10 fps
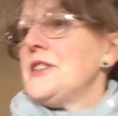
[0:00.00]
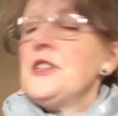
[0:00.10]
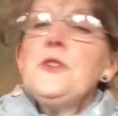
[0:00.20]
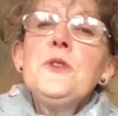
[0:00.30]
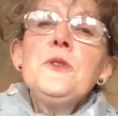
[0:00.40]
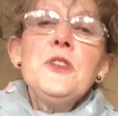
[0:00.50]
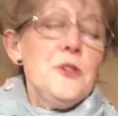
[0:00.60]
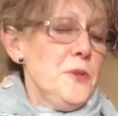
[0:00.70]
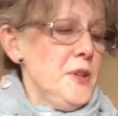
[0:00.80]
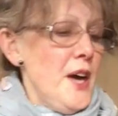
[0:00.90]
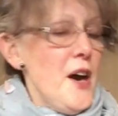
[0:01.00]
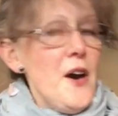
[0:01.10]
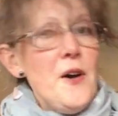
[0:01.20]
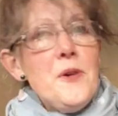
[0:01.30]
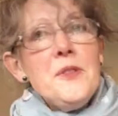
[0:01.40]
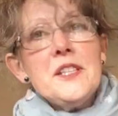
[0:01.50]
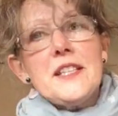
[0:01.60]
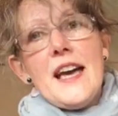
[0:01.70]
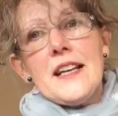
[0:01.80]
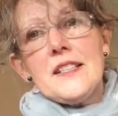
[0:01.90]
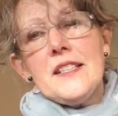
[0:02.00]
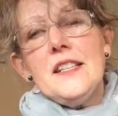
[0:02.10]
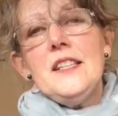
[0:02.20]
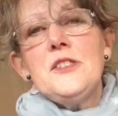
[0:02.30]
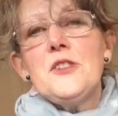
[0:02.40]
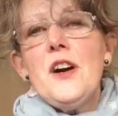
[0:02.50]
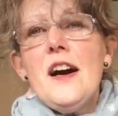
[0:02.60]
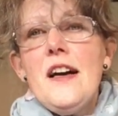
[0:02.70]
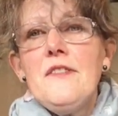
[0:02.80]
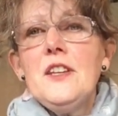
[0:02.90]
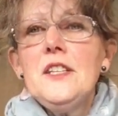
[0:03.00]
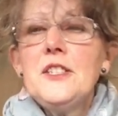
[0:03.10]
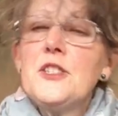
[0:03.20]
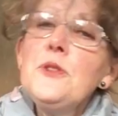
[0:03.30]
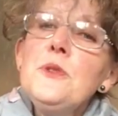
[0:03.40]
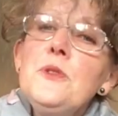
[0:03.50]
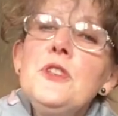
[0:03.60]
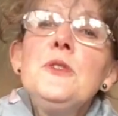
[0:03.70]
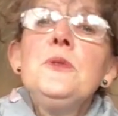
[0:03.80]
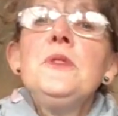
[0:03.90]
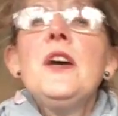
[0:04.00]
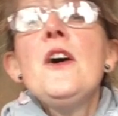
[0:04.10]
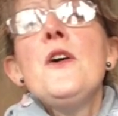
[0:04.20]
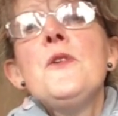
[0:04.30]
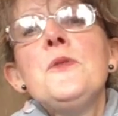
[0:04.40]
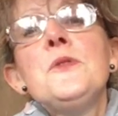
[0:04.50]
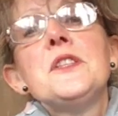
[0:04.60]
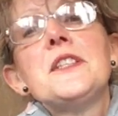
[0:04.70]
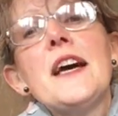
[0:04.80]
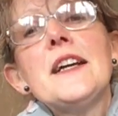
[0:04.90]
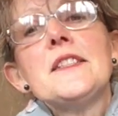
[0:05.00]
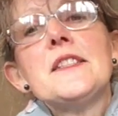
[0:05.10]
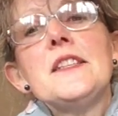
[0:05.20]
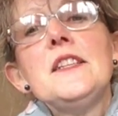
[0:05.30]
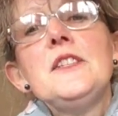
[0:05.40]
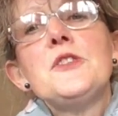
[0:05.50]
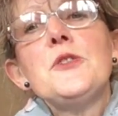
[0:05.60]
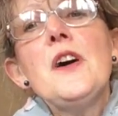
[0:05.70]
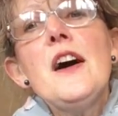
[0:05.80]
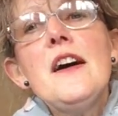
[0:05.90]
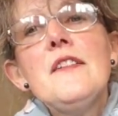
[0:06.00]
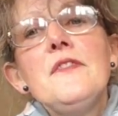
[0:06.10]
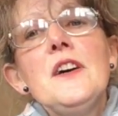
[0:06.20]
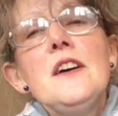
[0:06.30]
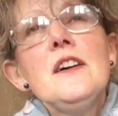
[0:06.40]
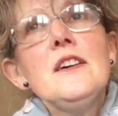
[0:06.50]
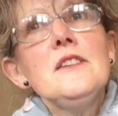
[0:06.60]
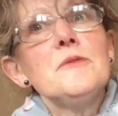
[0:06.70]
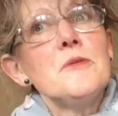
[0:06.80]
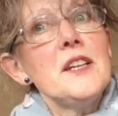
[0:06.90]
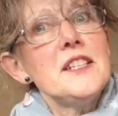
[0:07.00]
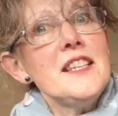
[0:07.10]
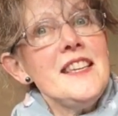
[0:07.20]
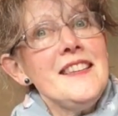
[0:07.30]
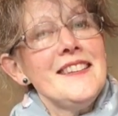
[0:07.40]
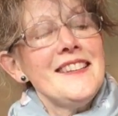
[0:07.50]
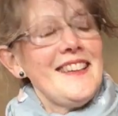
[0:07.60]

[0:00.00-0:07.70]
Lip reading: Do you know the taxi driver? Do you know the taxi driver? Ready?